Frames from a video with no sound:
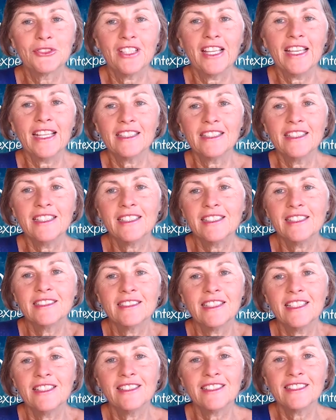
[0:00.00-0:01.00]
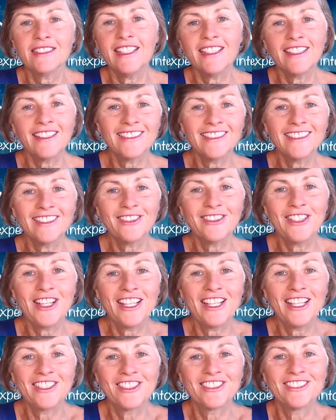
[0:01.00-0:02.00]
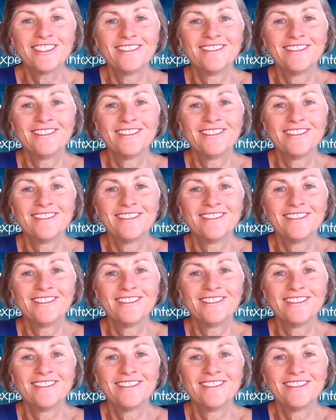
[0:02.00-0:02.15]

likely, because they just need a little nudge.